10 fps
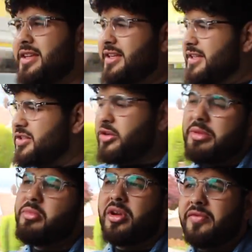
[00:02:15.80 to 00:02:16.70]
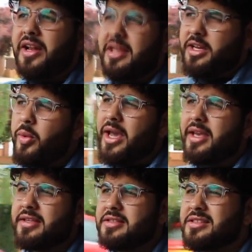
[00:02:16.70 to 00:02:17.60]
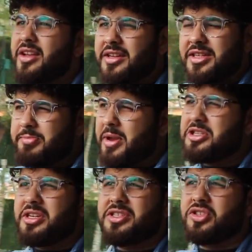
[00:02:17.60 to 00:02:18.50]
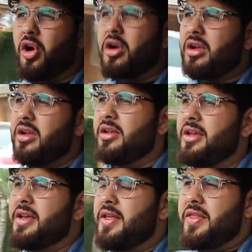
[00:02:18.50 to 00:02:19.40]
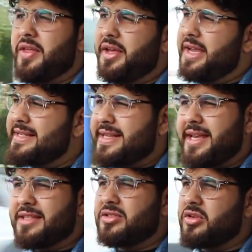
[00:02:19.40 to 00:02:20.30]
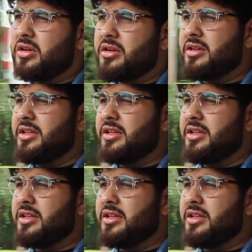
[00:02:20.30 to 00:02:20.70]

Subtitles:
this has not been modified in any way. So the suspension is stock, the intake is stock,